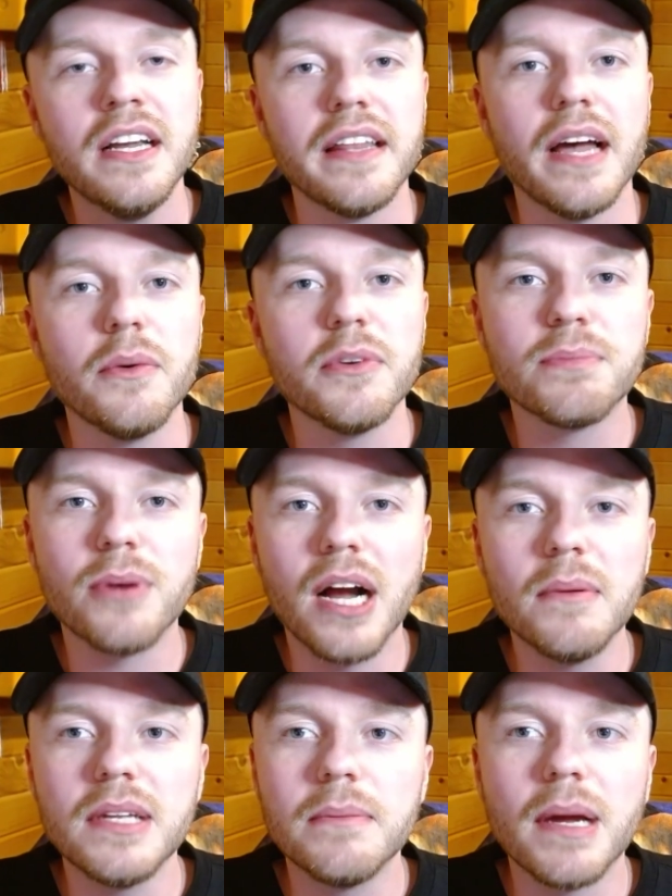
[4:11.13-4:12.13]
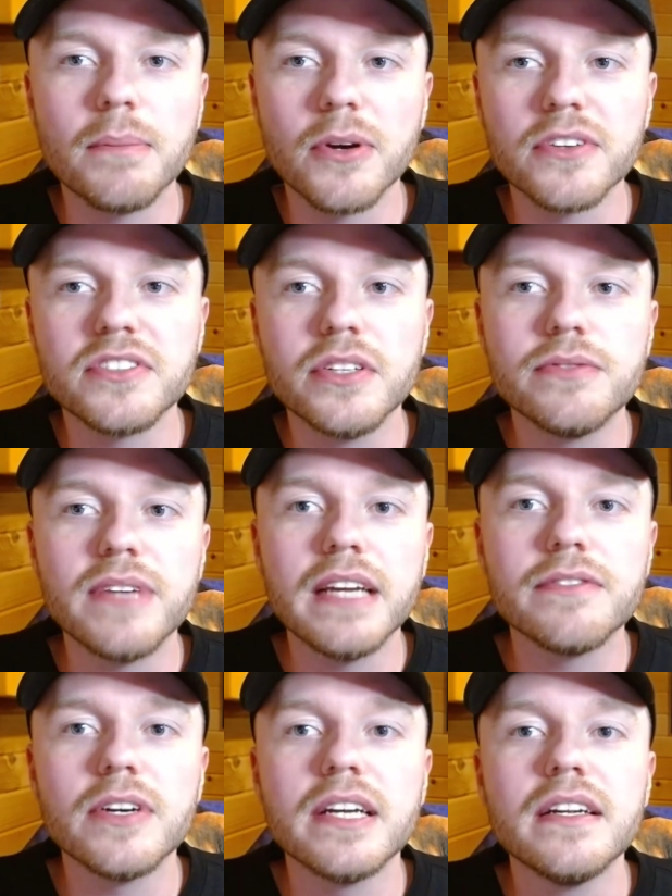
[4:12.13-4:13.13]
That was probably my personal
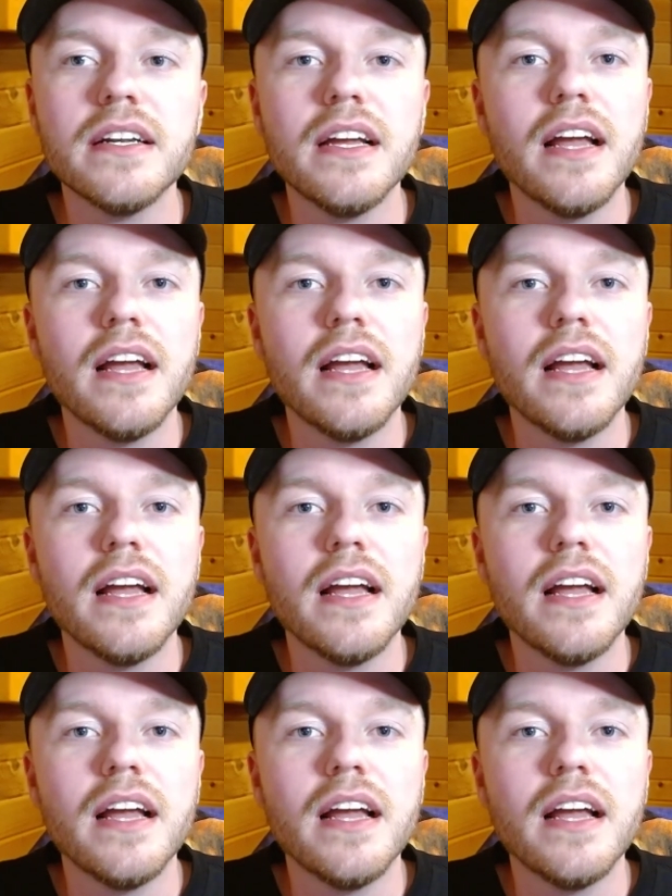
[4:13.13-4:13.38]
favorite.